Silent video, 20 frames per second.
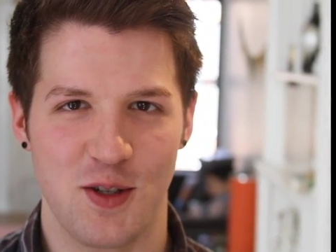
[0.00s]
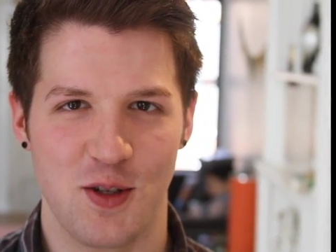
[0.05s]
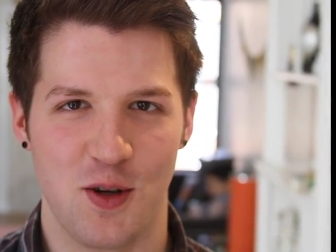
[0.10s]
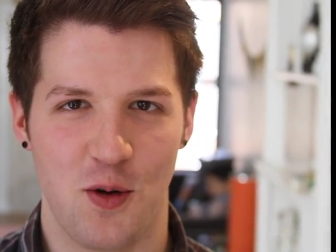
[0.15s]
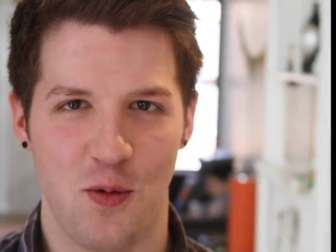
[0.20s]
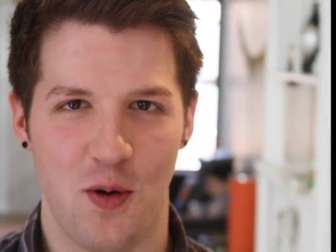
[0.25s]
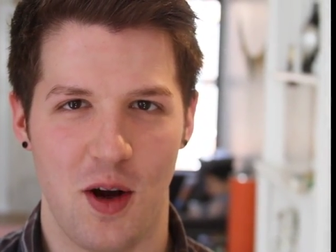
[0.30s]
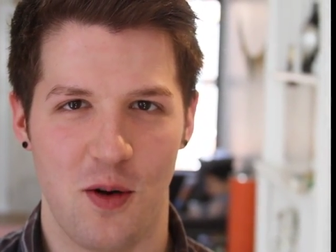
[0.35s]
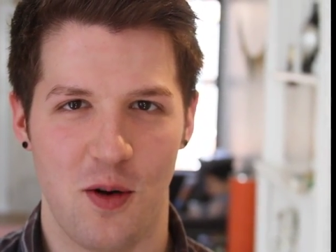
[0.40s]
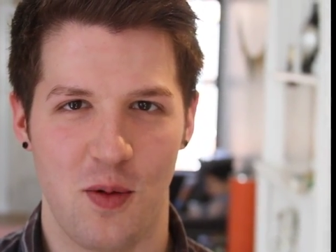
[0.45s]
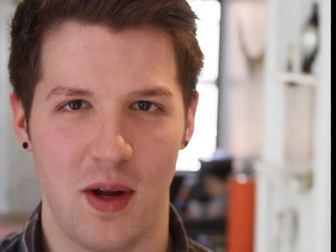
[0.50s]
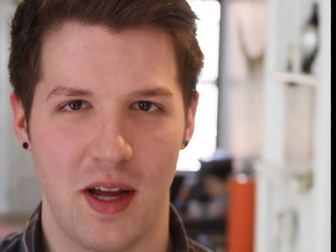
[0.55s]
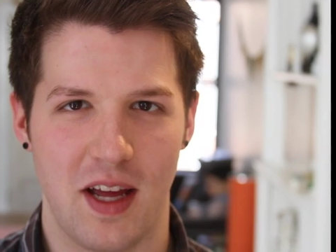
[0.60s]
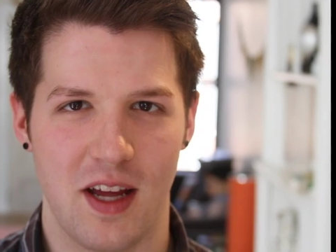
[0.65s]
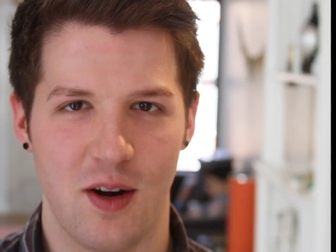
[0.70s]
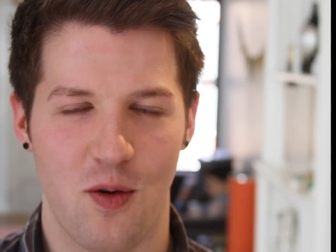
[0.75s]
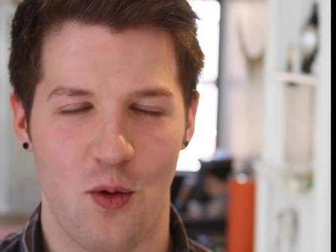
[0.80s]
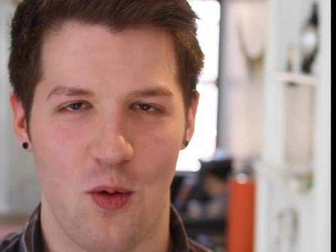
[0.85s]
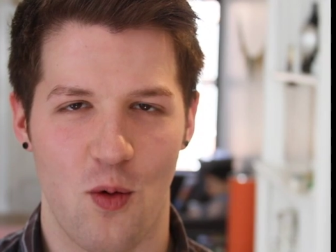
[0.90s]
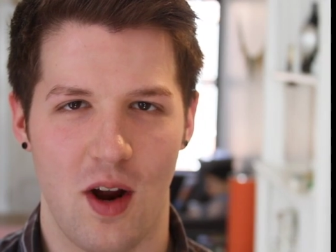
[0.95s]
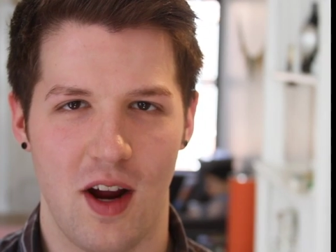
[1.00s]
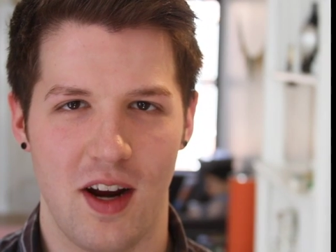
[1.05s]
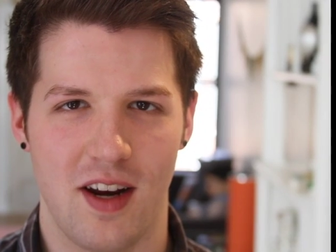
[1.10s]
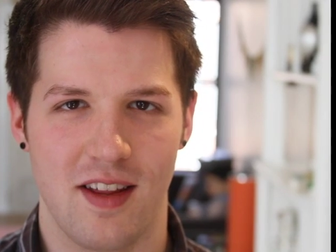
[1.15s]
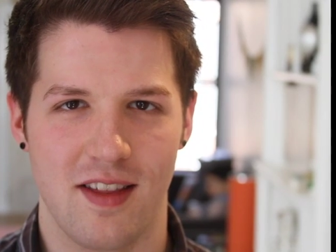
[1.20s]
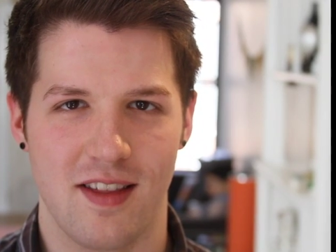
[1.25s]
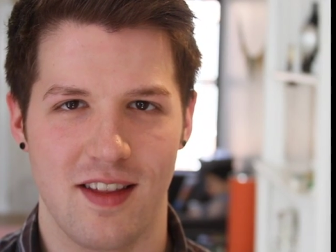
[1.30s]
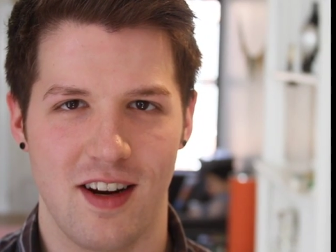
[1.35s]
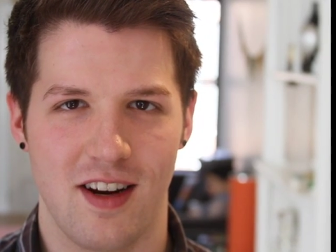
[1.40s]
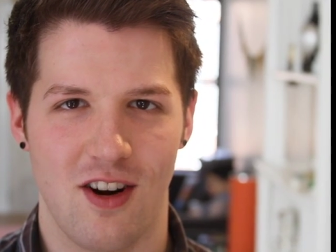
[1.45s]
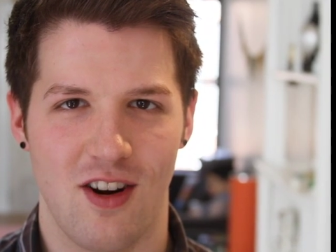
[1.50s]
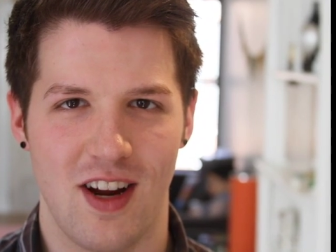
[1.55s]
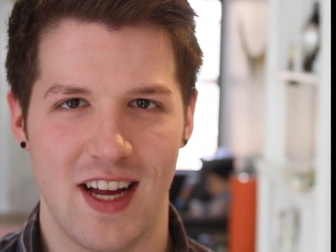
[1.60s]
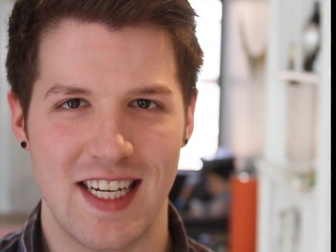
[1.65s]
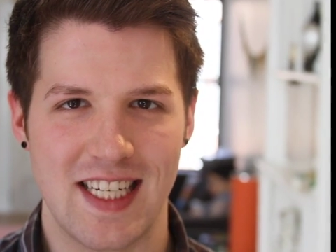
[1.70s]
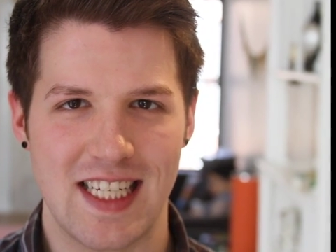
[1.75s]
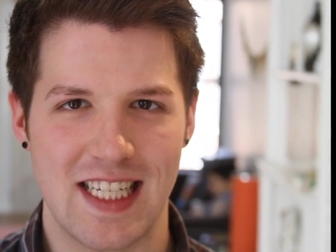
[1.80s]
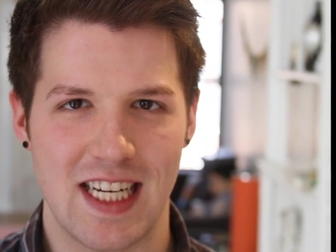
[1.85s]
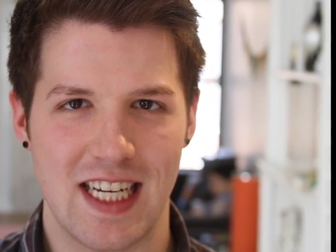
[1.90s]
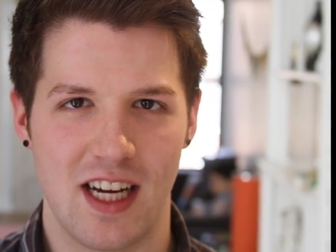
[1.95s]
so why don't we get right in there
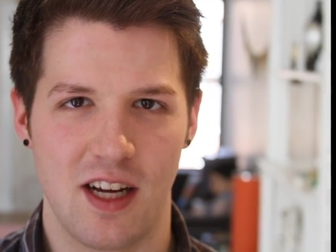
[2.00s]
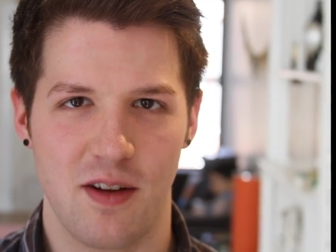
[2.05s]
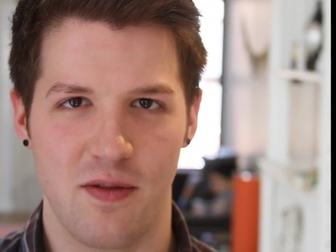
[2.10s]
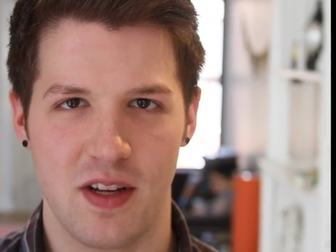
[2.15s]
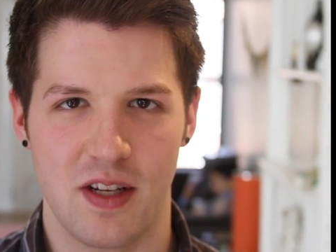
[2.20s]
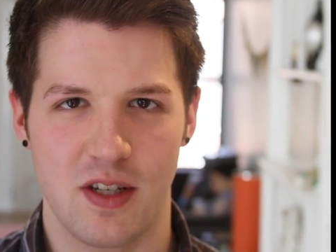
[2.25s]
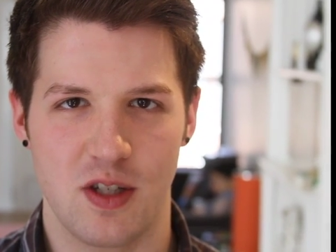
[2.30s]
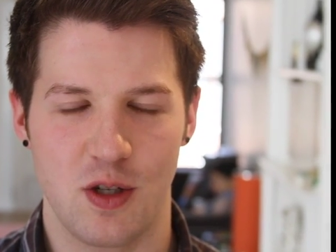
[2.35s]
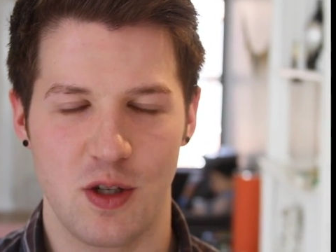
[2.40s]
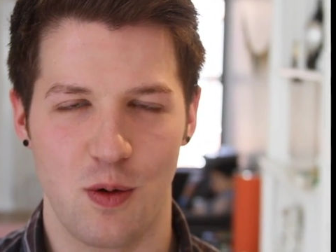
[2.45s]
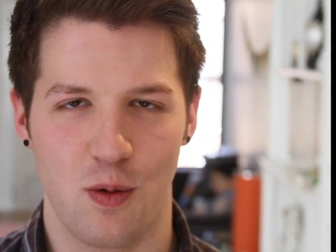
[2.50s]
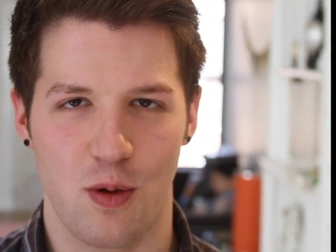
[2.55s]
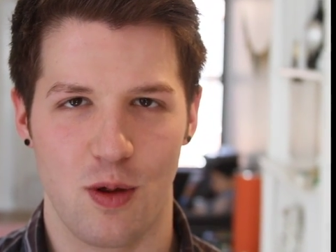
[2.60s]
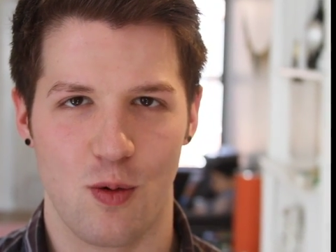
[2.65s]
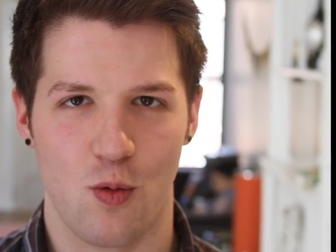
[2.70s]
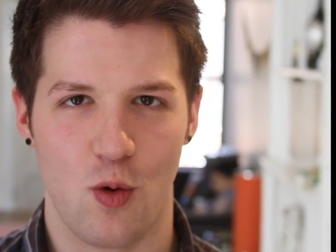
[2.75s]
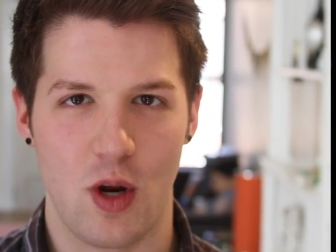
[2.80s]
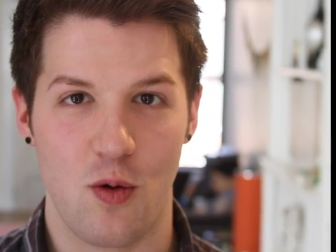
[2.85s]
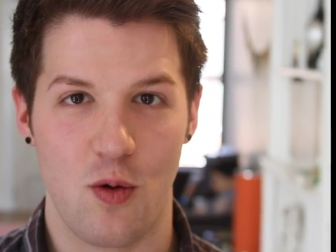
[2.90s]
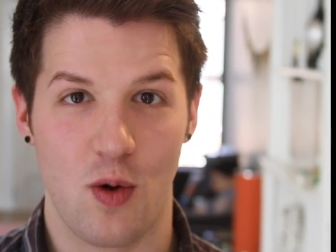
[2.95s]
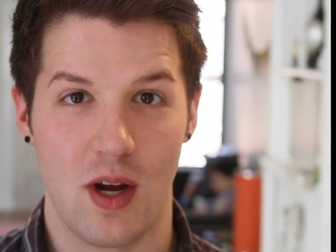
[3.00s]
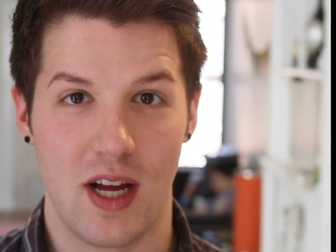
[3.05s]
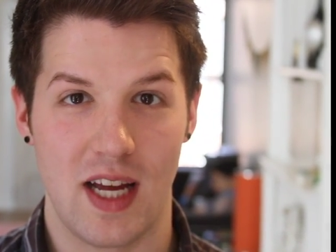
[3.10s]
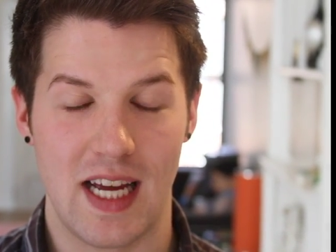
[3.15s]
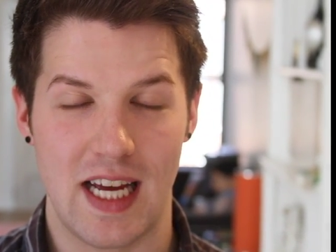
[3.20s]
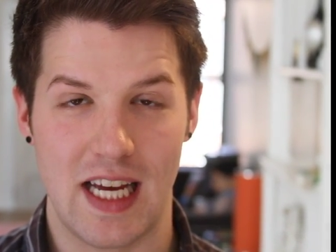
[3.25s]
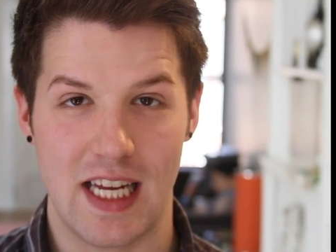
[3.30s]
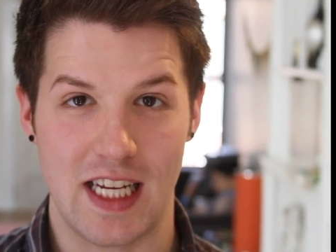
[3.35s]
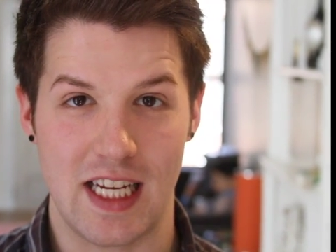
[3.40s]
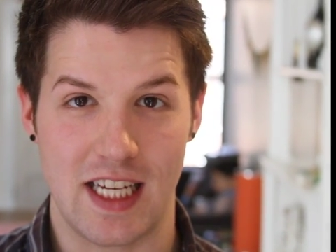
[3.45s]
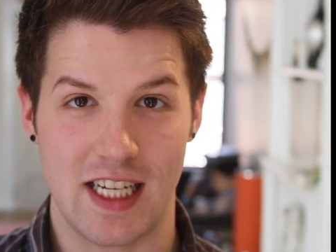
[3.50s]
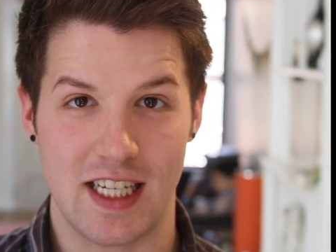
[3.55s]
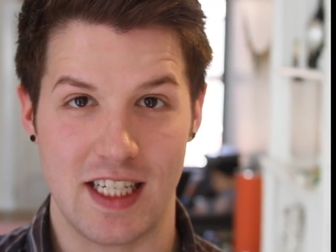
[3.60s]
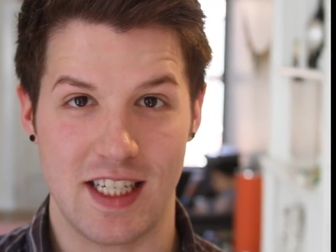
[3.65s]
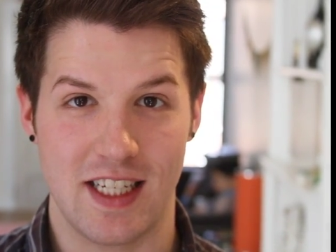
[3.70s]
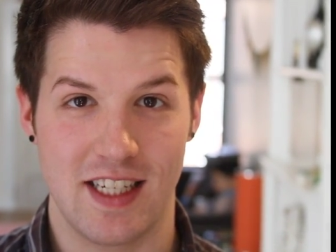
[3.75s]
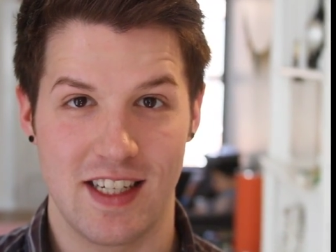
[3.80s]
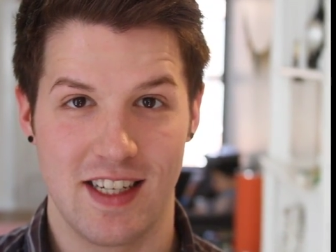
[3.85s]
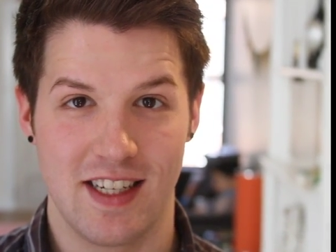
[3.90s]
and dive into 3-way etiquette.